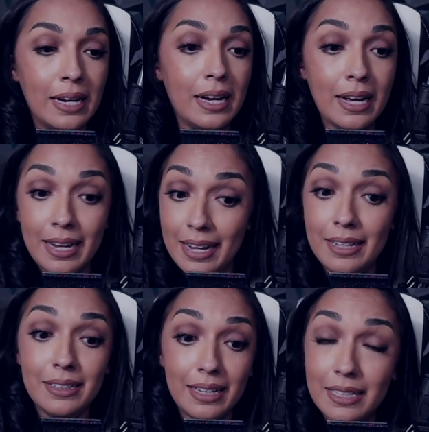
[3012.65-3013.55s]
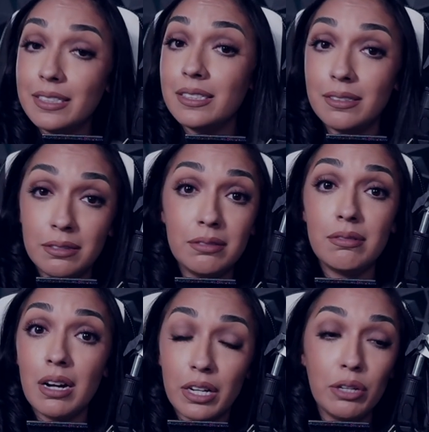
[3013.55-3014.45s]

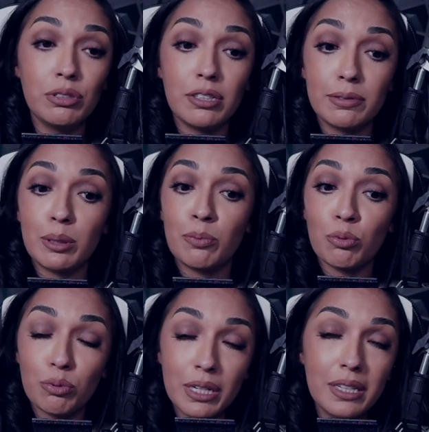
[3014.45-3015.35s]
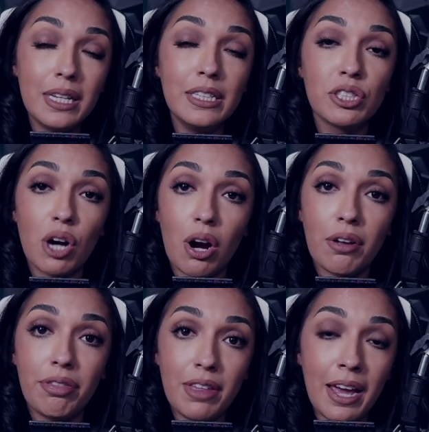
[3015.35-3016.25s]
accused of some really
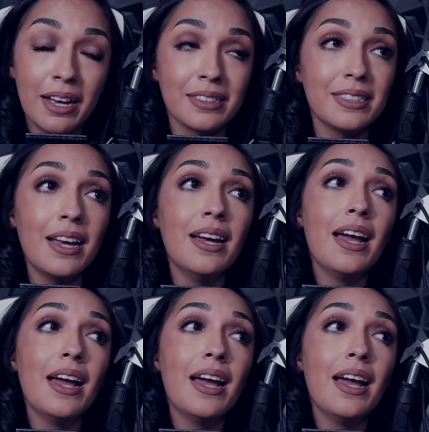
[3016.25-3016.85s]
dark things.